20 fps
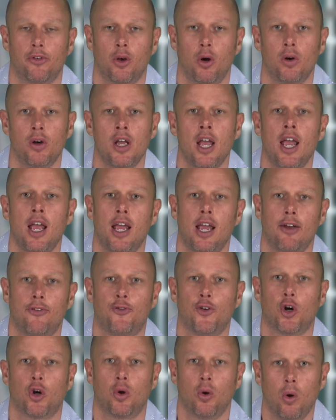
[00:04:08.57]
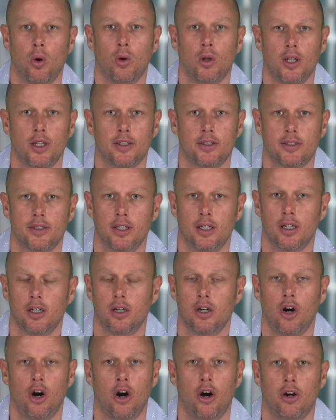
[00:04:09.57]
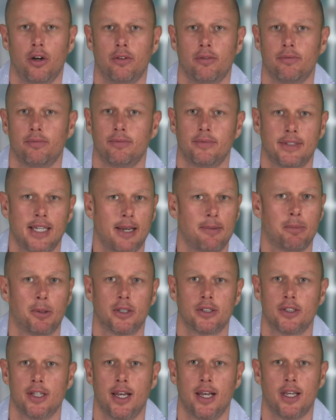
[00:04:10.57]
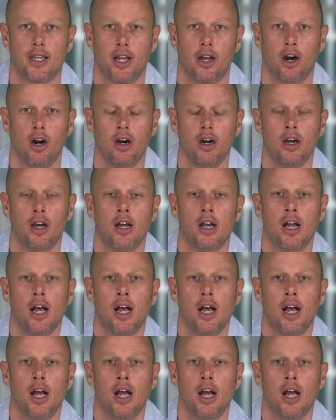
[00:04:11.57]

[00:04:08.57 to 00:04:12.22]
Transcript: So if your goal is to earn 10% a year,